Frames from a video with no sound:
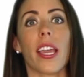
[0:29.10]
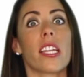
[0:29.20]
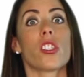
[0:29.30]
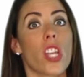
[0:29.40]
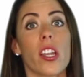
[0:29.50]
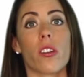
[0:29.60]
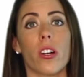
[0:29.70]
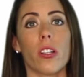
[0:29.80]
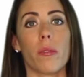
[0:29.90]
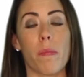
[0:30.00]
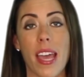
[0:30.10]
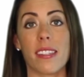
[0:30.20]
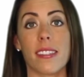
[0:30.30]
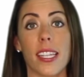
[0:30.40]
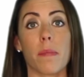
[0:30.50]
in general,
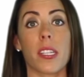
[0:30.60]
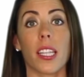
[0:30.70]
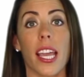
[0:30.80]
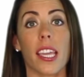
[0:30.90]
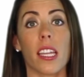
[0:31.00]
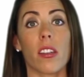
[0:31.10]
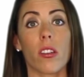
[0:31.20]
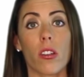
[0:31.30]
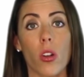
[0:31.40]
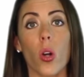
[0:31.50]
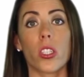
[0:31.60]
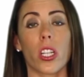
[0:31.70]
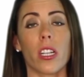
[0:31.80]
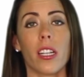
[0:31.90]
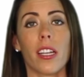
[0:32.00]
men seem to like it
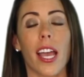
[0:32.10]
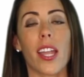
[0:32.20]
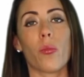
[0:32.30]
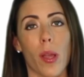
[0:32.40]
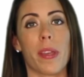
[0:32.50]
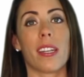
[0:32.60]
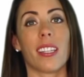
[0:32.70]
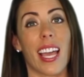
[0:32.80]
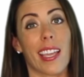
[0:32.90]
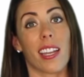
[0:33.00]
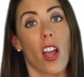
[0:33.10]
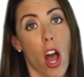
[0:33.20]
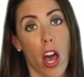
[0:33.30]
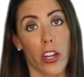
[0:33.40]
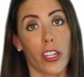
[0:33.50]
colder and women like it
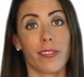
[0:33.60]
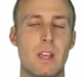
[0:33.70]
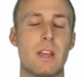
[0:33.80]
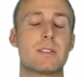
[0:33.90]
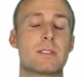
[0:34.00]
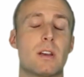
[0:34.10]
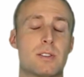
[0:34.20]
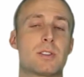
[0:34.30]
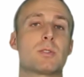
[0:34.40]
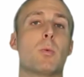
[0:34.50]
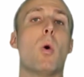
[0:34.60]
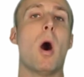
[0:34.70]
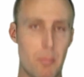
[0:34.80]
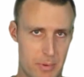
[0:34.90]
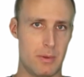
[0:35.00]
hotter? It's a
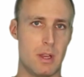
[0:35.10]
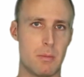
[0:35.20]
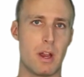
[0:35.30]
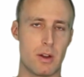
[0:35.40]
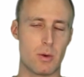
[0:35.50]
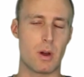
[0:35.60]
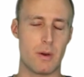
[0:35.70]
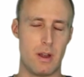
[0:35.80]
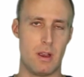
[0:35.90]
swamp in my underwear right